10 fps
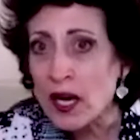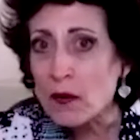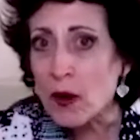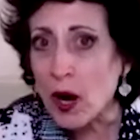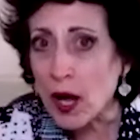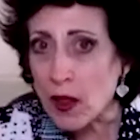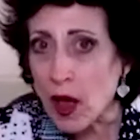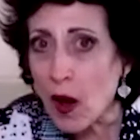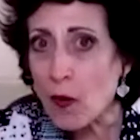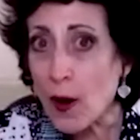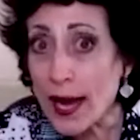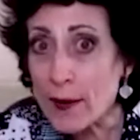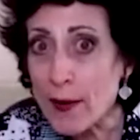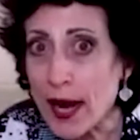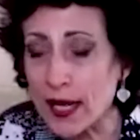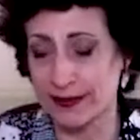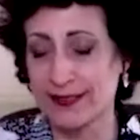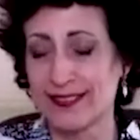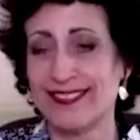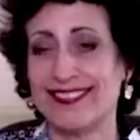Well, hello, wait a minute.
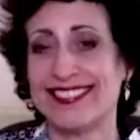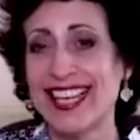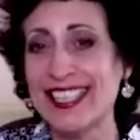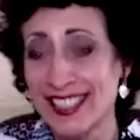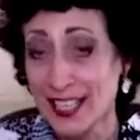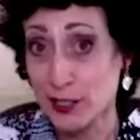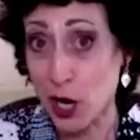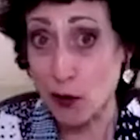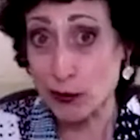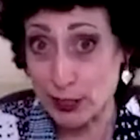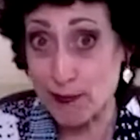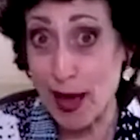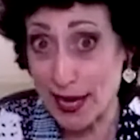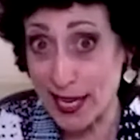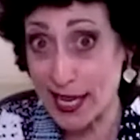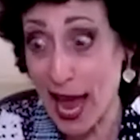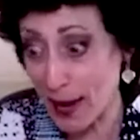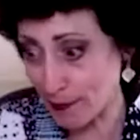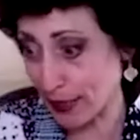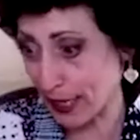Don't spend it yet
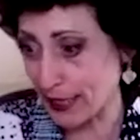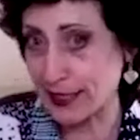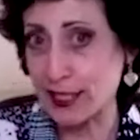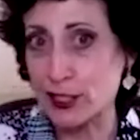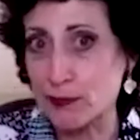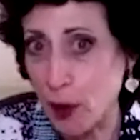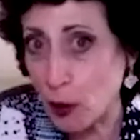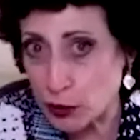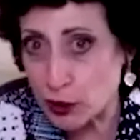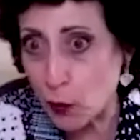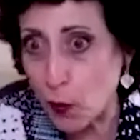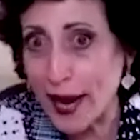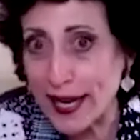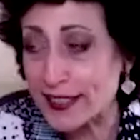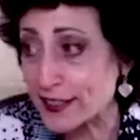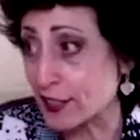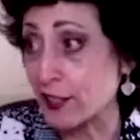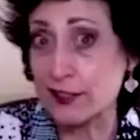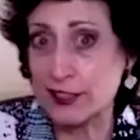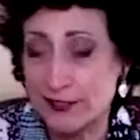because it's supposed to wait
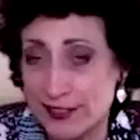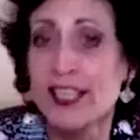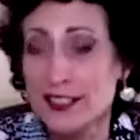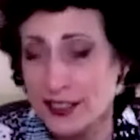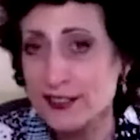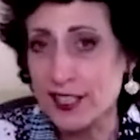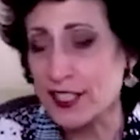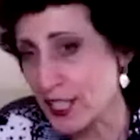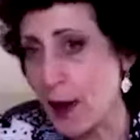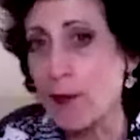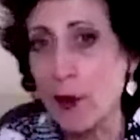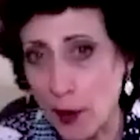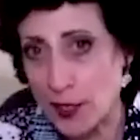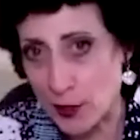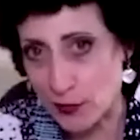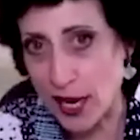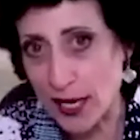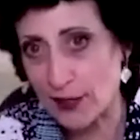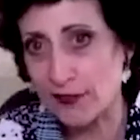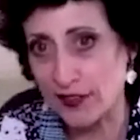until December when you take your